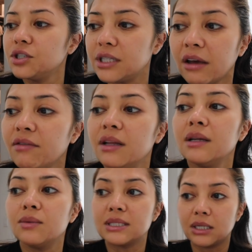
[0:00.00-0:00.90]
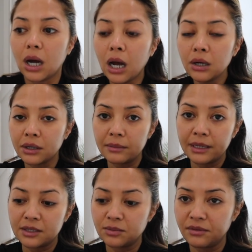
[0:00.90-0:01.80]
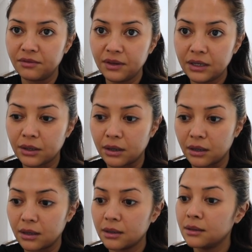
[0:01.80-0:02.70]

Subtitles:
She definitely was hungry because we feed her